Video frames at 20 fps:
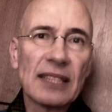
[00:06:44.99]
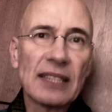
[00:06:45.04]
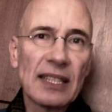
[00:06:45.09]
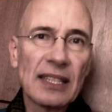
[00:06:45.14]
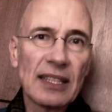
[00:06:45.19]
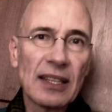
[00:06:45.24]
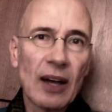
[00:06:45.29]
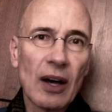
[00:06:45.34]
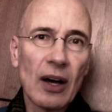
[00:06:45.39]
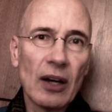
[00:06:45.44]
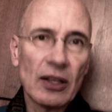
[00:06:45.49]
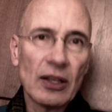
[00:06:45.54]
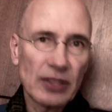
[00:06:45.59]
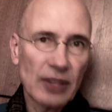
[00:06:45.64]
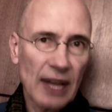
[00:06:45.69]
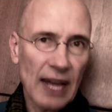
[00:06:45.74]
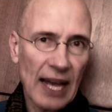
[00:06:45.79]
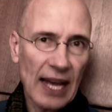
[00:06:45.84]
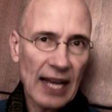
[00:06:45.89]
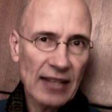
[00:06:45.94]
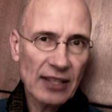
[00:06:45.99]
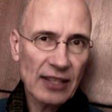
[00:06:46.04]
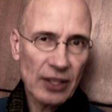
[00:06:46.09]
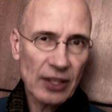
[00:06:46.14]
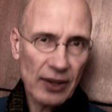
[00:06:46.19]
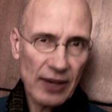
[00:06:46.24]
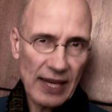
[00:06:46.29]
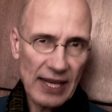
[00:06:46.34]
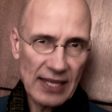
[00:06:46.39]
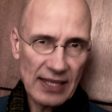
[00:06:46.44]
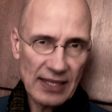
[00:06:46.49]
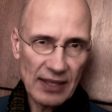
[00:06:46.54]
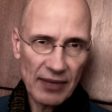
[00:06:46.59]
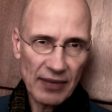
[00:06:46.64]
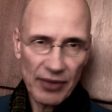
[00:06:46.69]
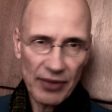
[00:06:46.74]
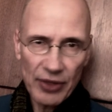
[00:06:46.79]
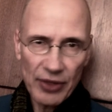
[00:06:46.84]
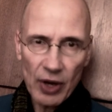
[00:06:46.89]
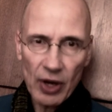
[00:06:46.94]
it also has cohesive
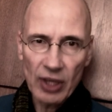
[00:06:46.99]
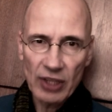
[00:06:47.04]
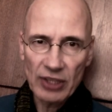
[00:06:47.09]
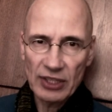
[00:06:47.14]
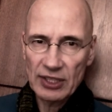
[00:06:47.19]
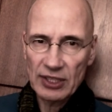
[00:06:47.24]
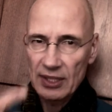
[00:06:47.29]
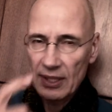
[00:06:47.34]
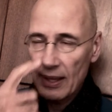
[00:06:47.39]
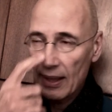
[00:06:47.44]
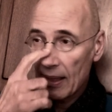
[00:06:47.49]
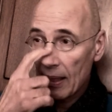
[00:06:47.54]
thoughts.